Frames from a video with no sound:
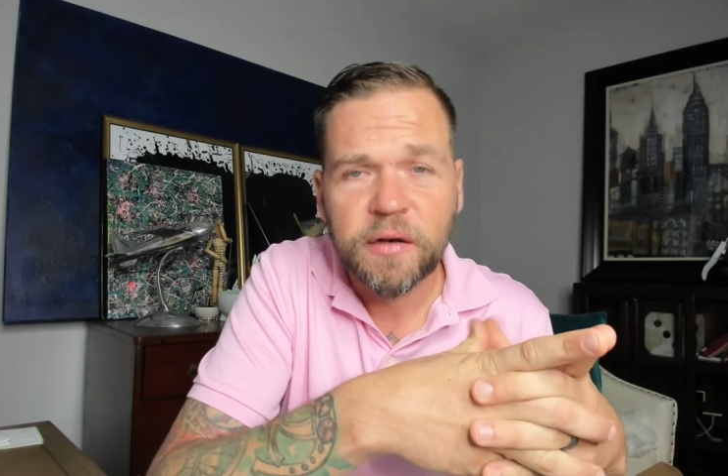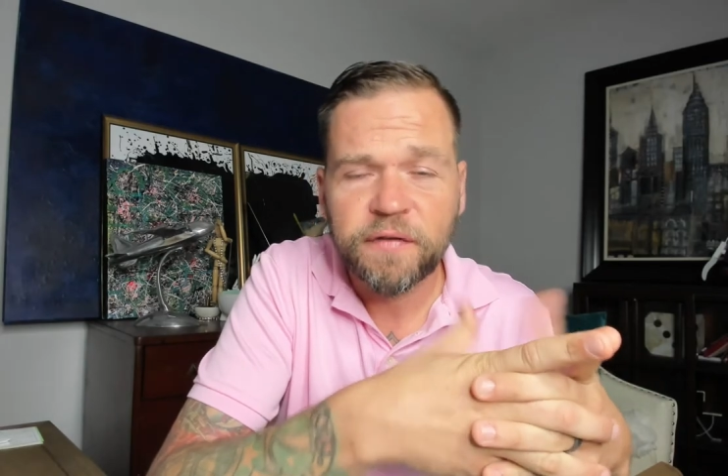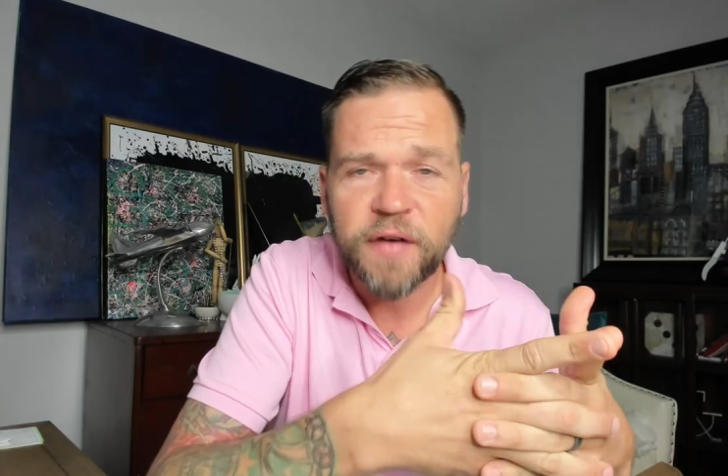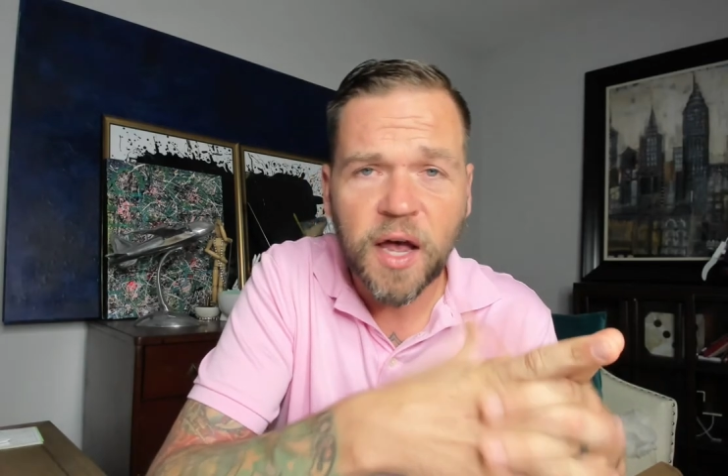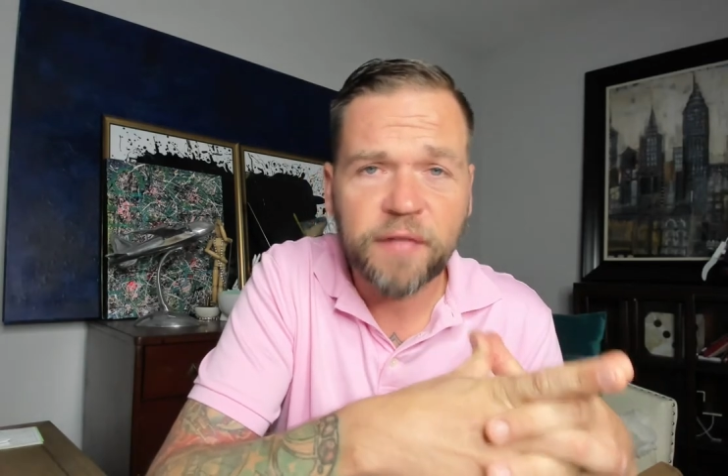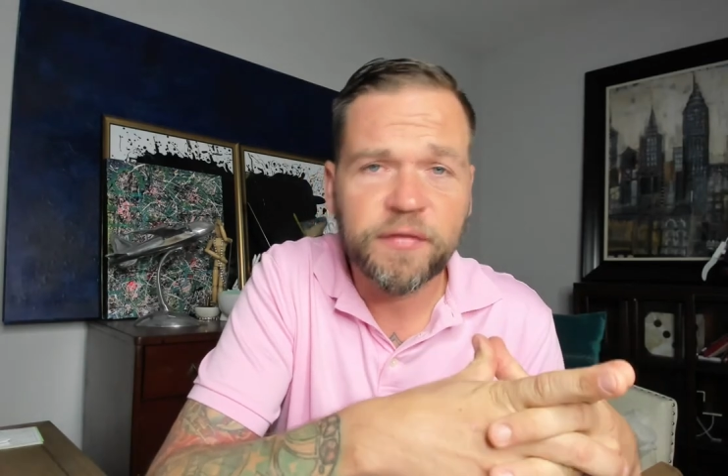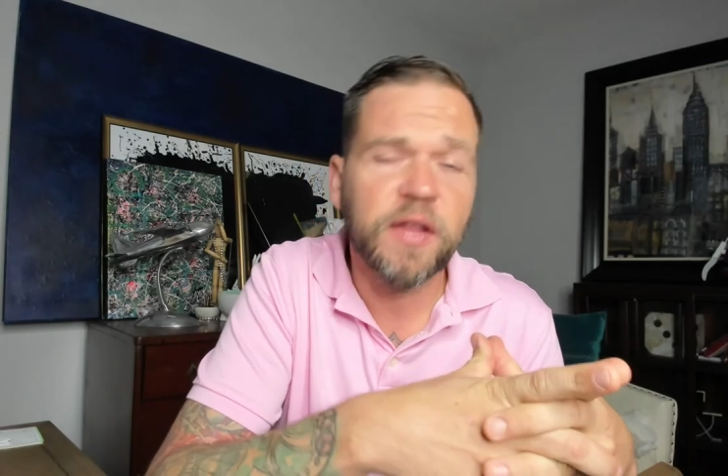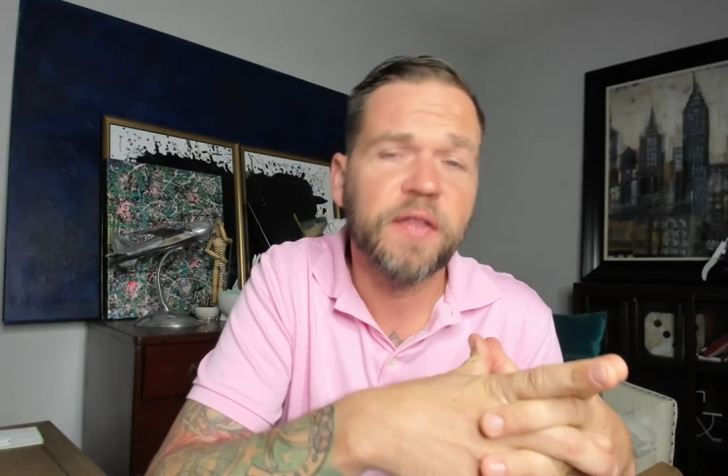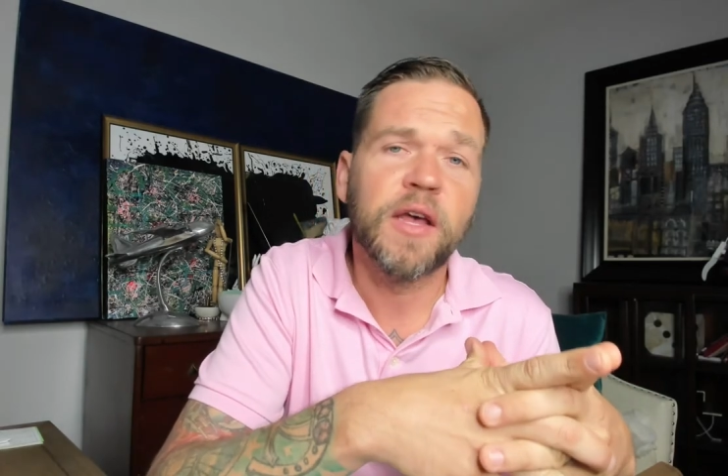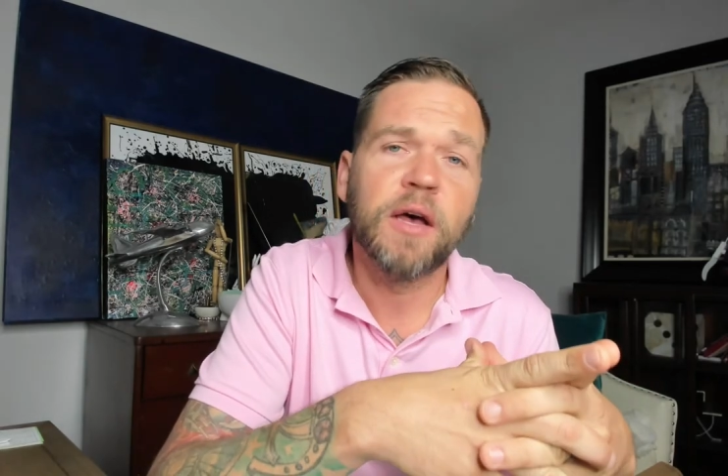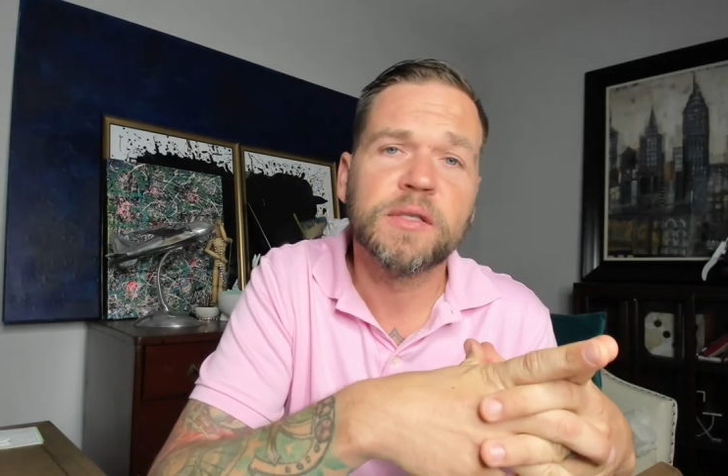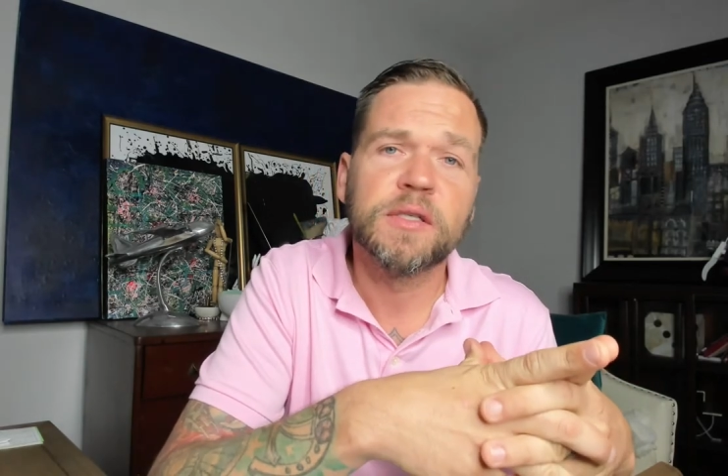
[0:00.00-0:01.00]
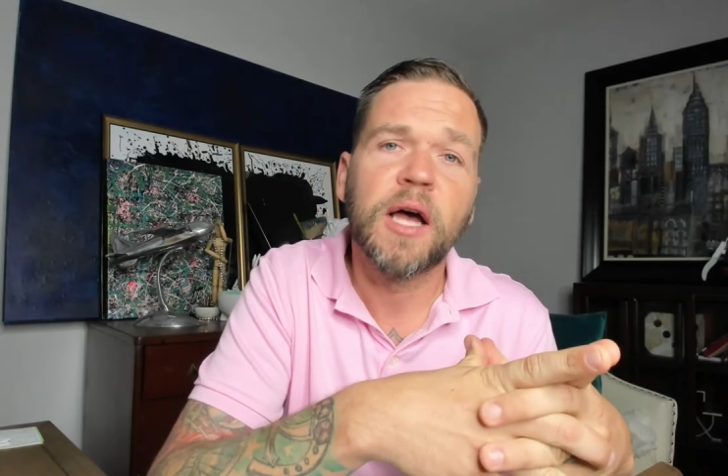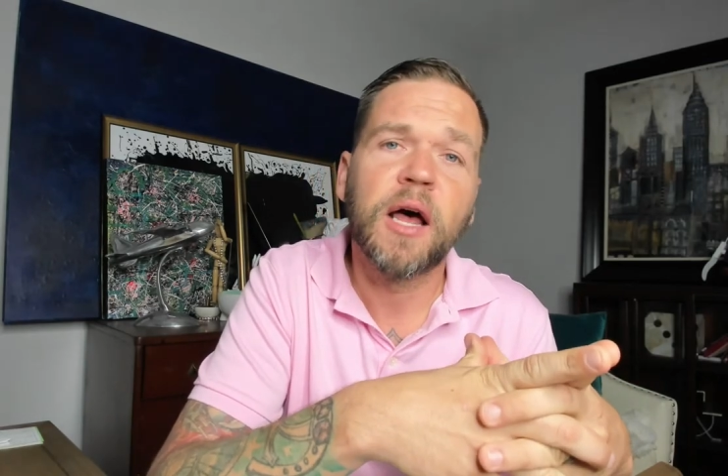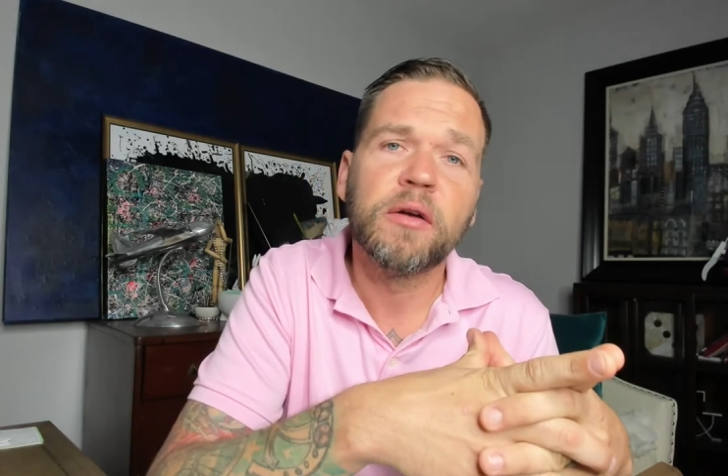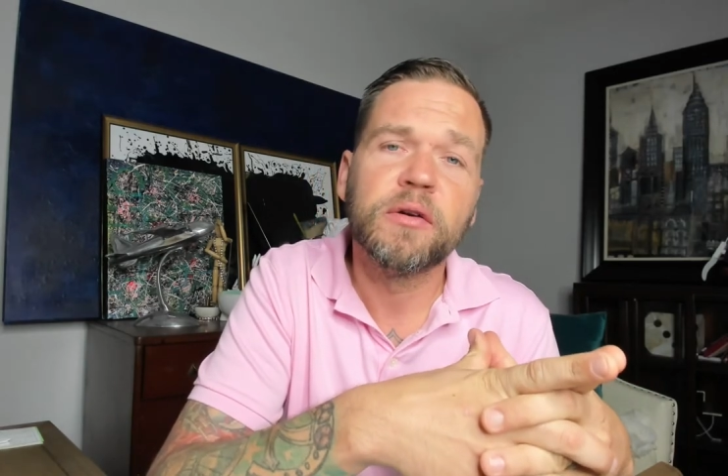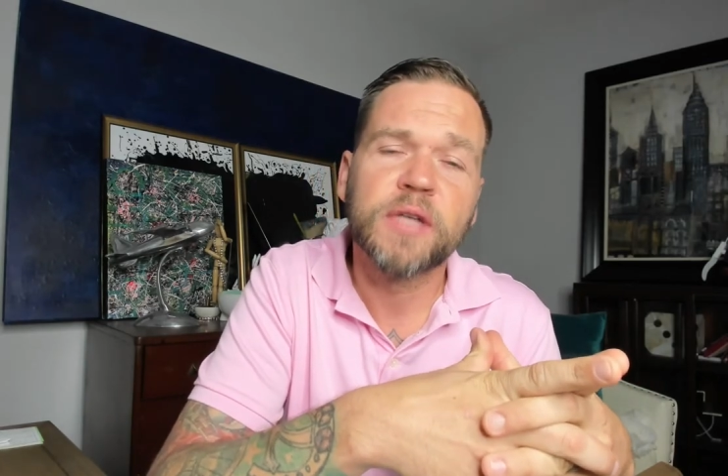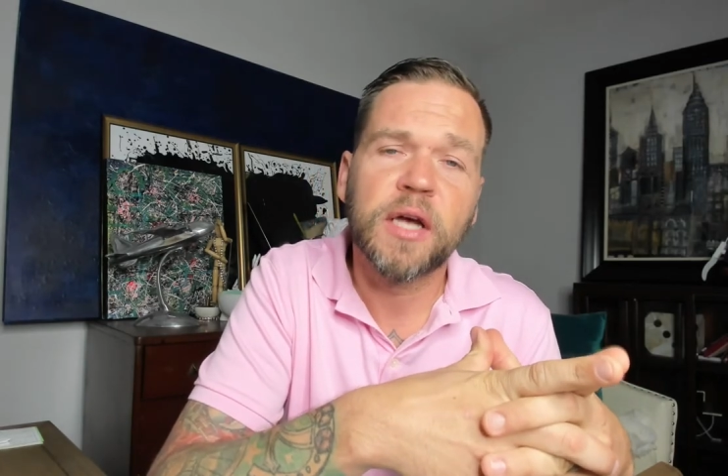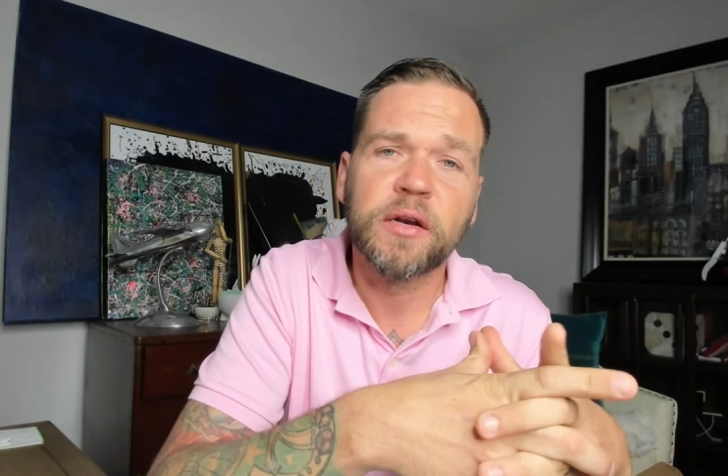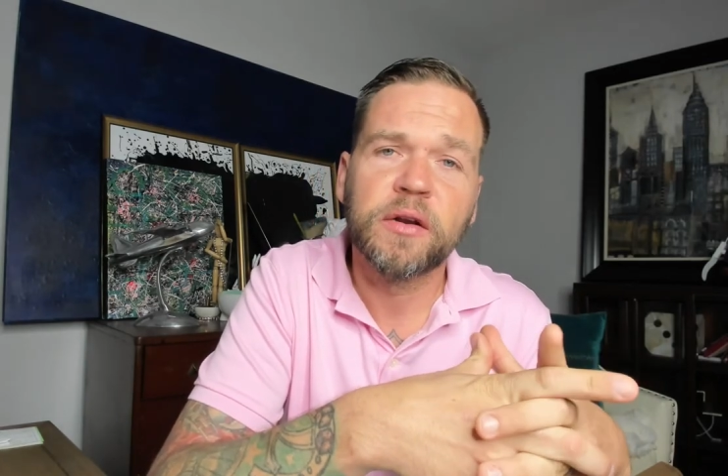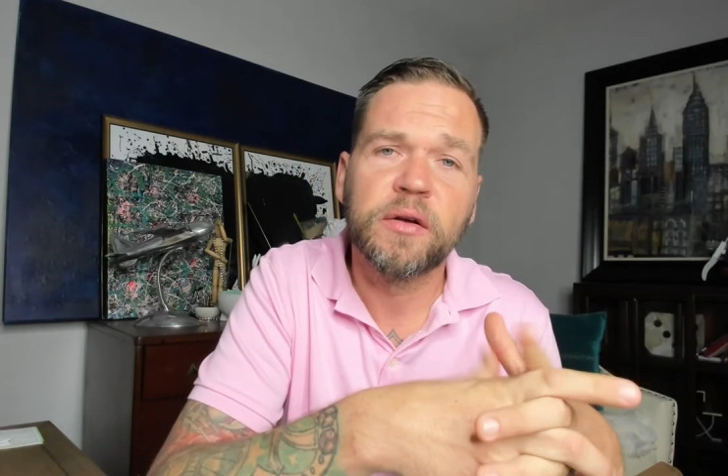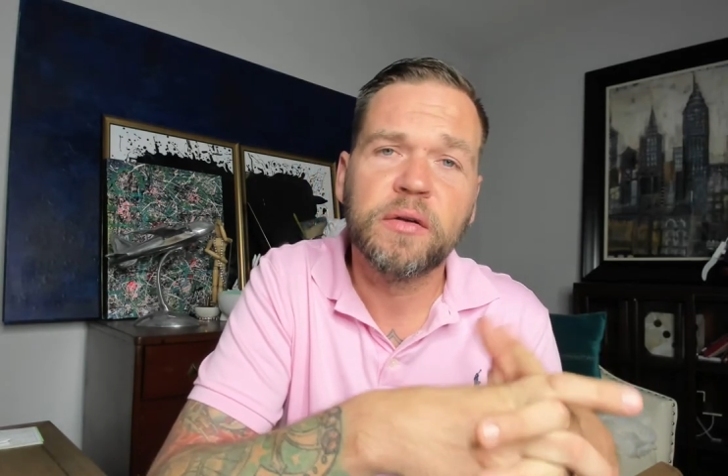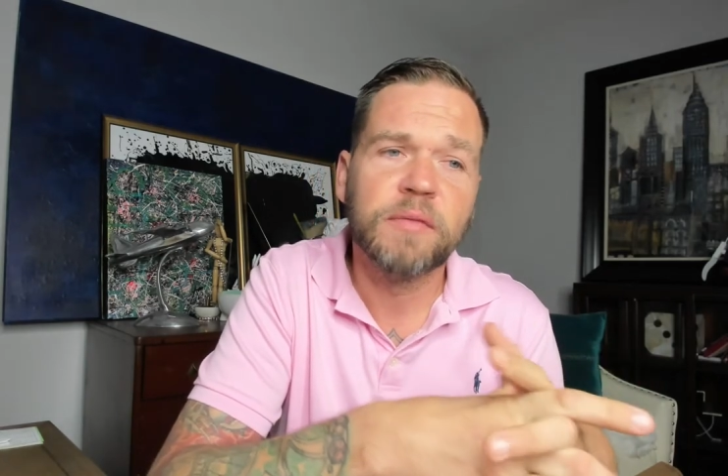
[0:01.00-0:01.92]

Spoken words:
$5,000-$10,000